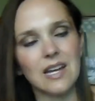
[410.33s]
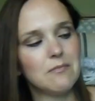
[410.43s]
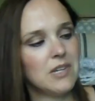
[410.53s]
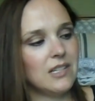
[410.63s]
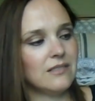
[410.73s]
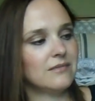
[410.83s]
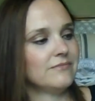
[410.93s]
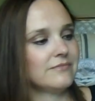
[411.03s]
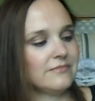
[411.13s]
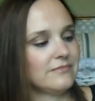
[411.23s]
I mean,
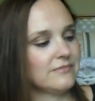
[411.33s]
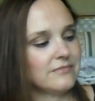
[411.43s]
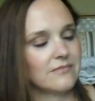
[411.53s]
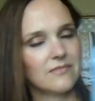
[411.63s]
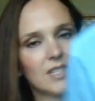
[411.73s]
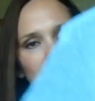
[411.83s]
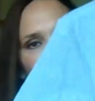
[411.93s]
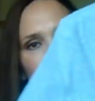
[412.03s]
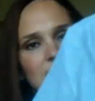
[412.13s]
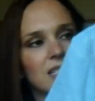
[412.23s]

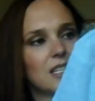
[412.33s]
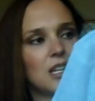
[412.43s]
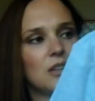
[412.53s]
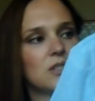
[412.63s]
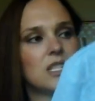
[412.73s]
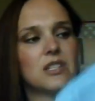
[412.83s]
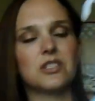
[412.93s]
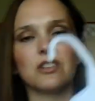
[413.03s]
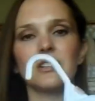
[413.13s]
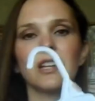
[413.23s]
it's it's a cute
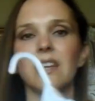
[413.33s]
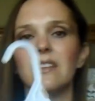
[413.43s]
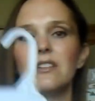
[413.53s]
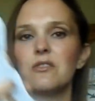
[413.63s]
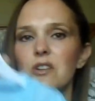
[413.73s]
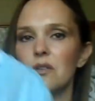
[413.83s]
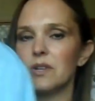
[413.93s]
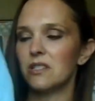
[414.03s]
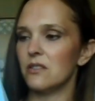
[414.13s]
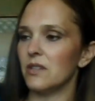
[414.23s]
t-shirt and he'll grow
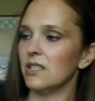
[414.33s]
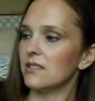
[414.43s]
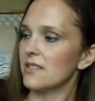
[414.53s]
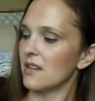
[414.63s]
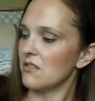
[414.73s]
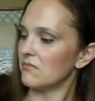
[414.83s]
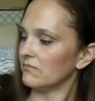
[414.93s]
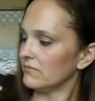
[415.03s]
into it. So